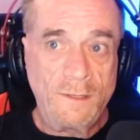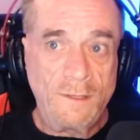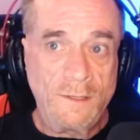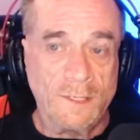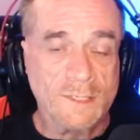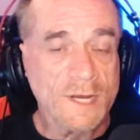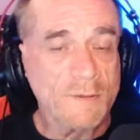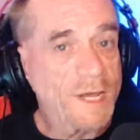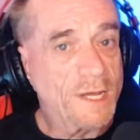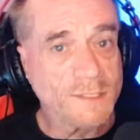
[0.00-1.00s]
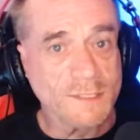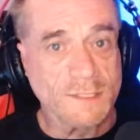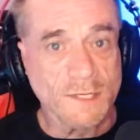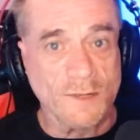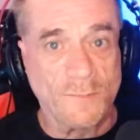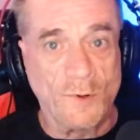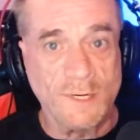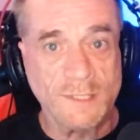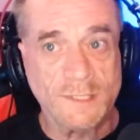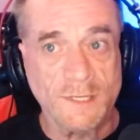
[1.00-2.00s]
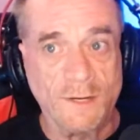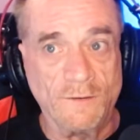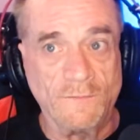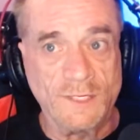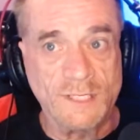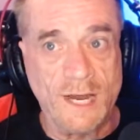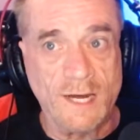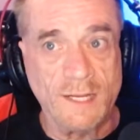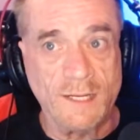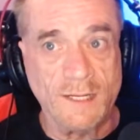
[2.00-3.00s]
in some cases to the point of deciding